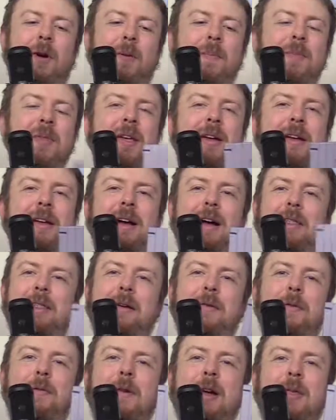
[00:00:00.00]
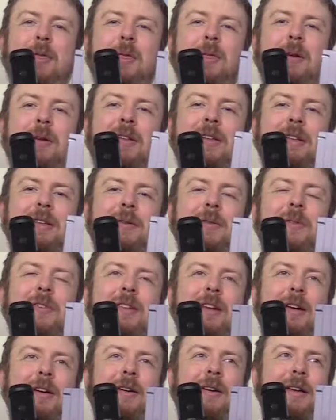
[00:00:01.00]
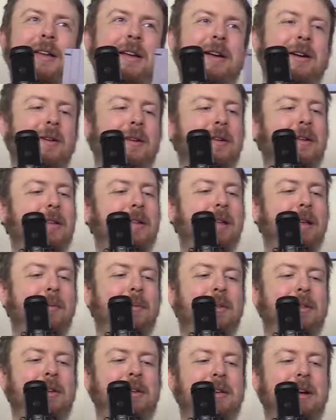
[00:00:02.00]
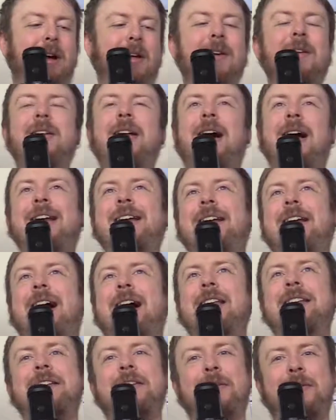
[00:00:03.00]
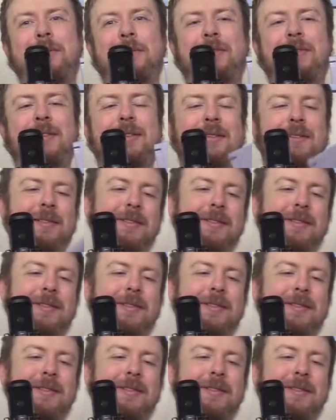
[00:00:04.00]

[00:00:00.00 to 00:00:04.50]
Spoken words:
all, I love the fact that there's a used sticker on here. It was $1.99 used.